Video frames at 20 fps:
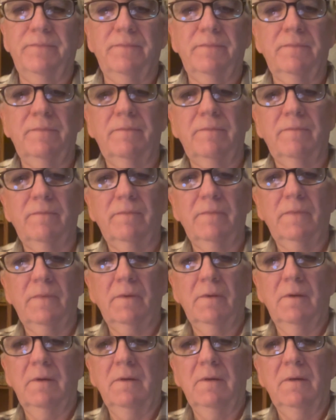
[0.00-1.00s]

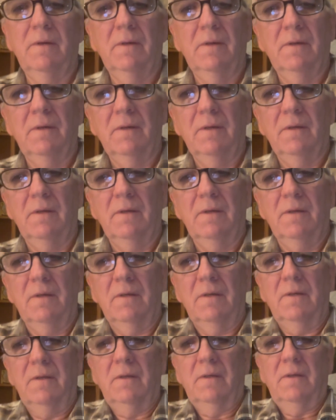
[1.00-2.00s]

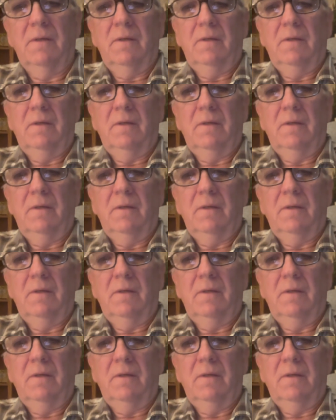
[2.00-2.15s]
(no one is talking)